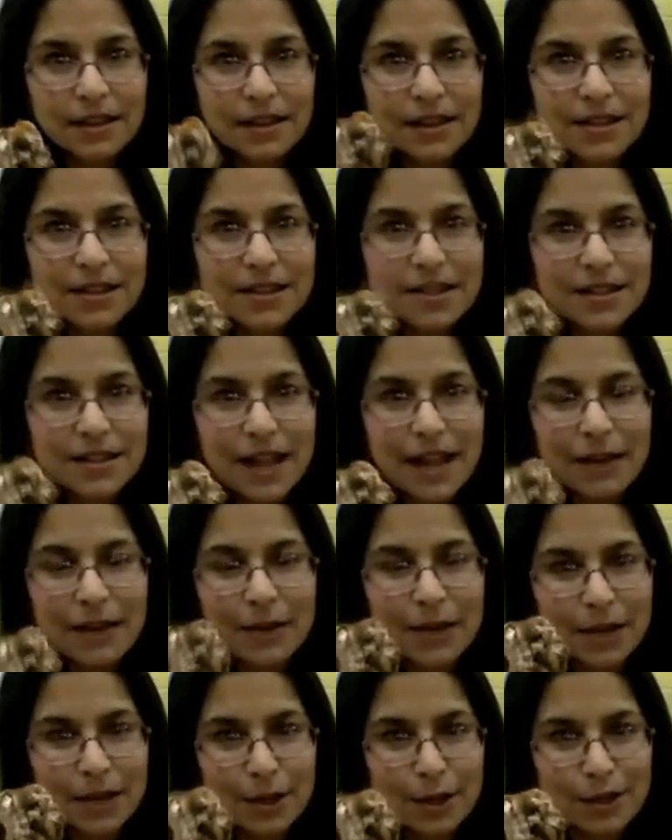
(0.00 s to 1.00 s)
This is
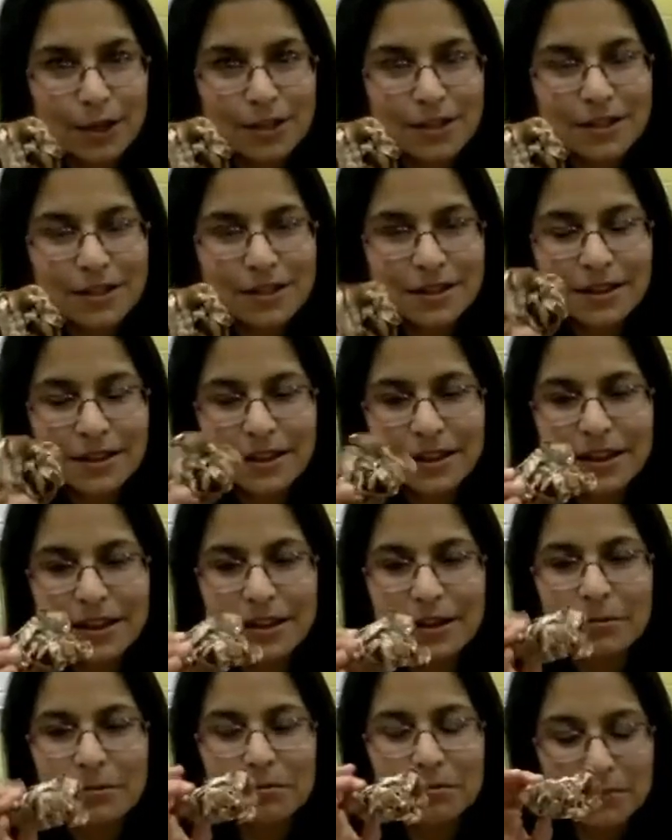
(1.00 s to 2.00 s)
how it looks.
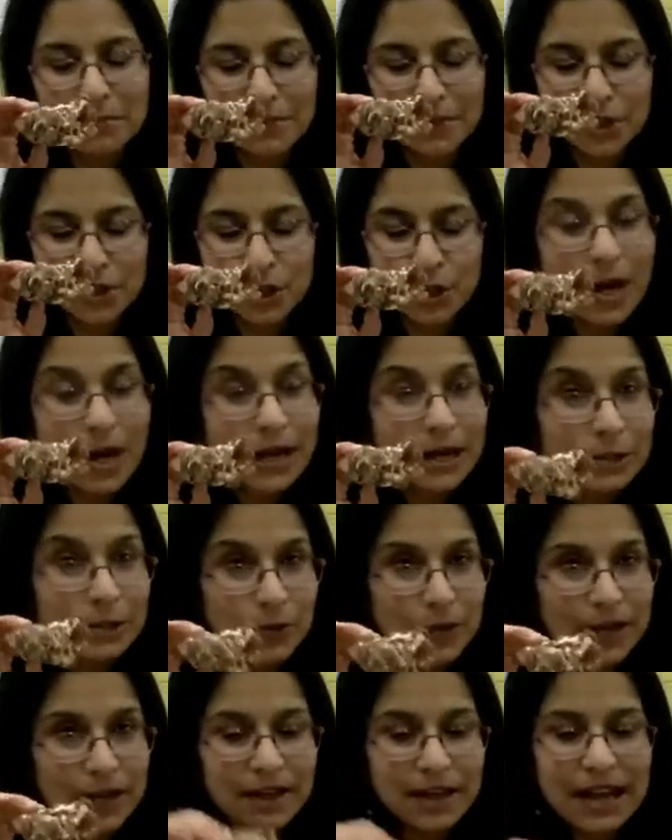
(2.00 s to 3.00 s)
The
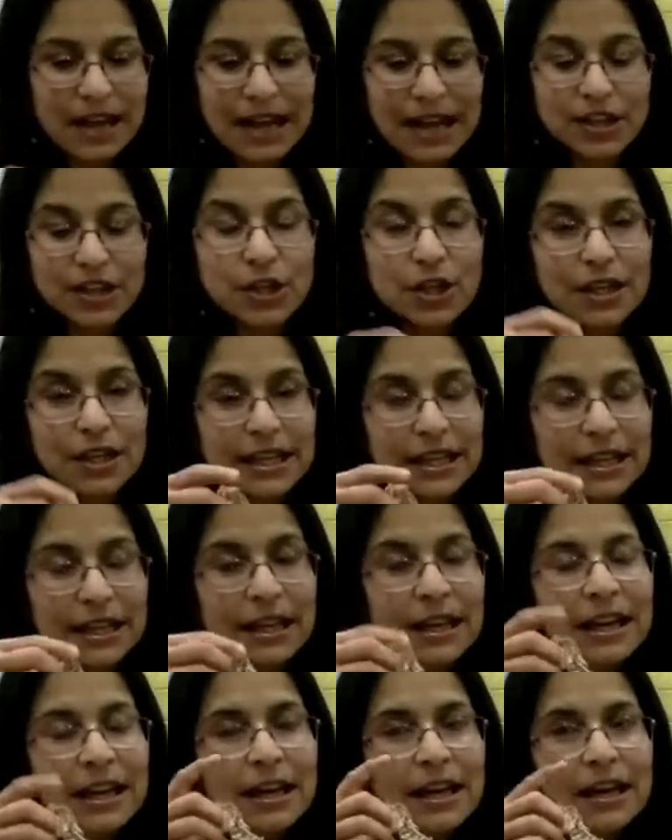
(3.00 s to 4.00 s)
dried one,
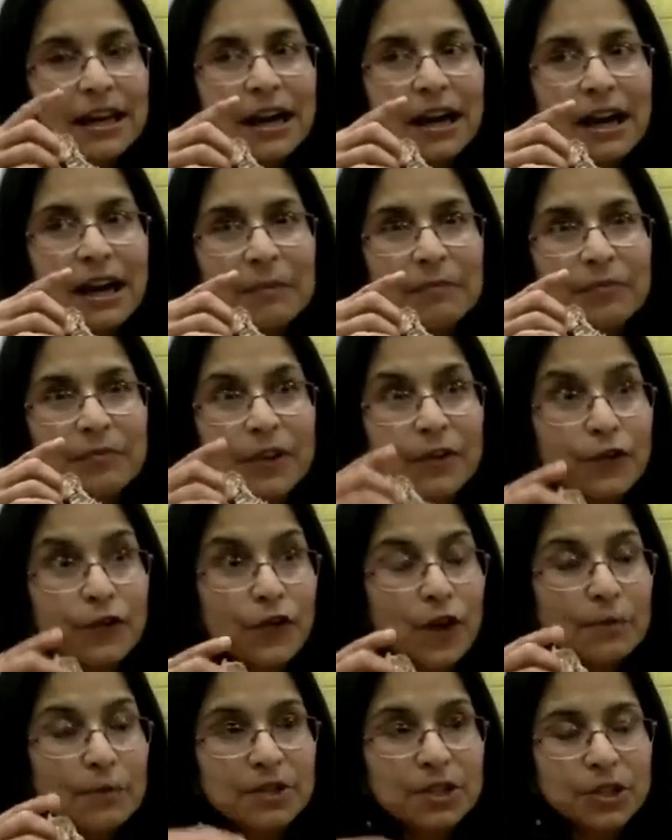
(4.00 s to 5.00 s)
actually,
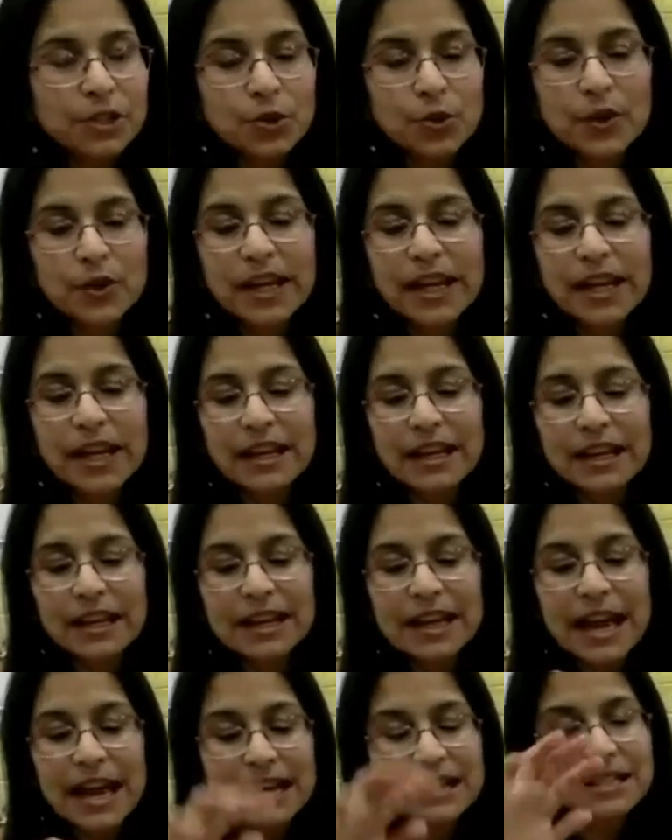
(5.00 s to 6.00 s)
from the tree,
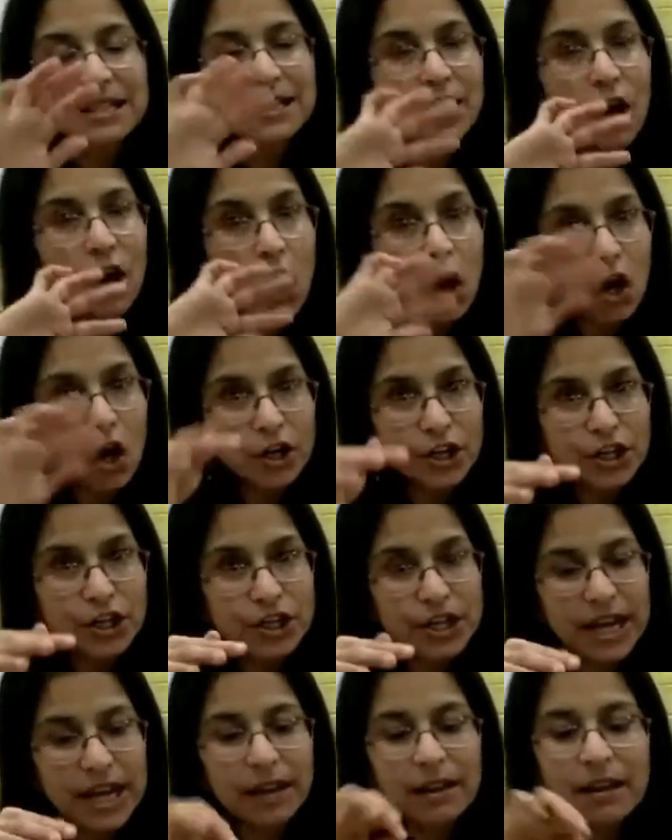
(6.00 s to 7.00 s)
it has a hard
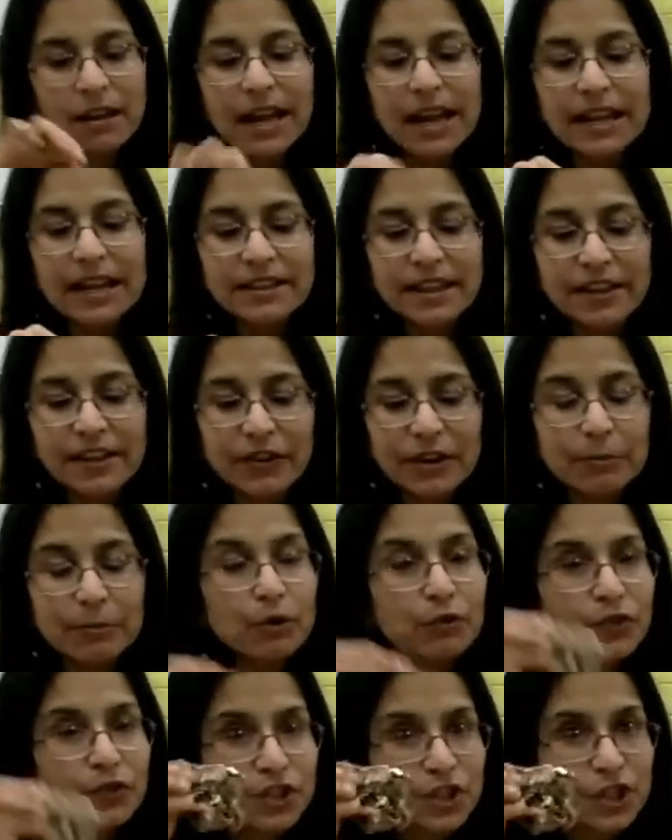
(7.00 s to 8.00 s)
shell, and they
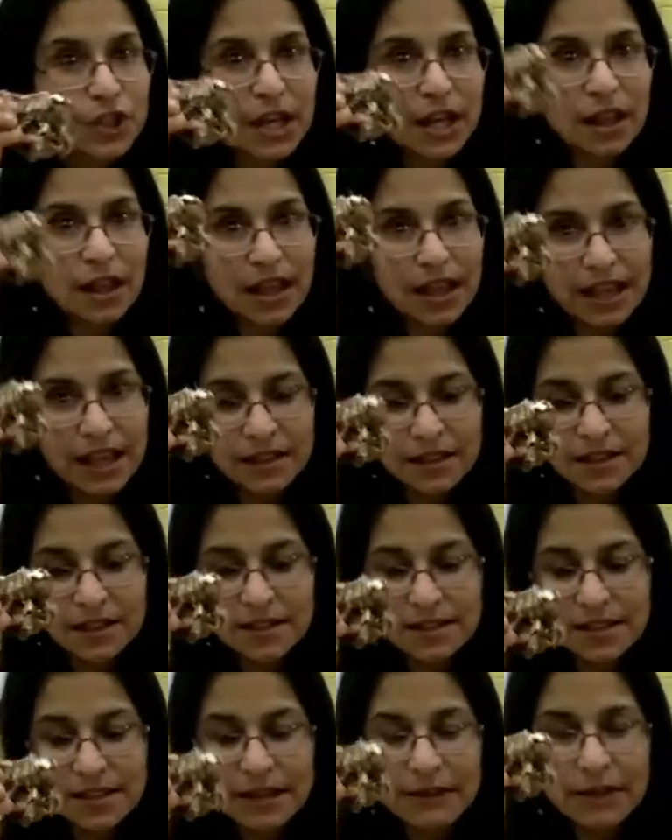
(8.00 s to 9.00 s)
remove the shell, and
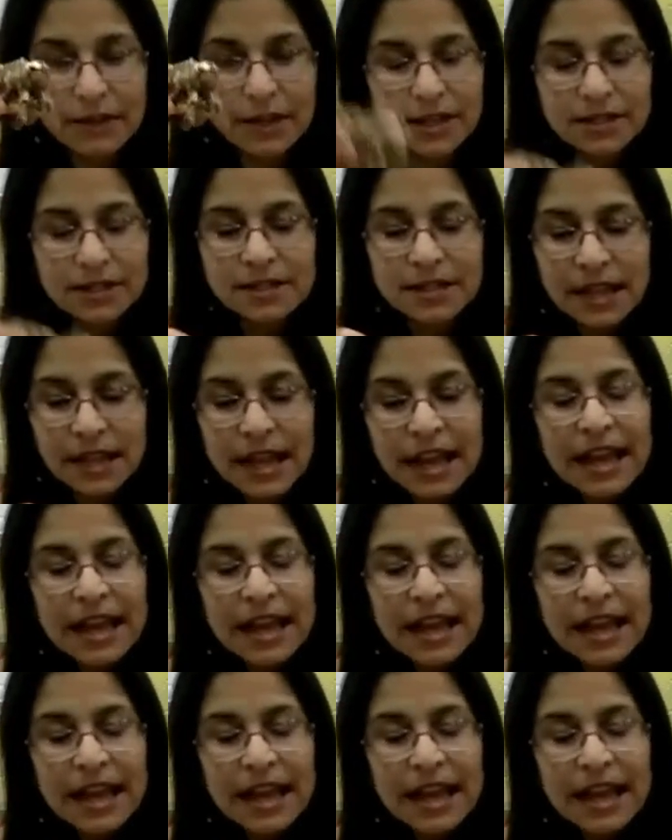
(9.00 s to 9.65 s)
this is how it is.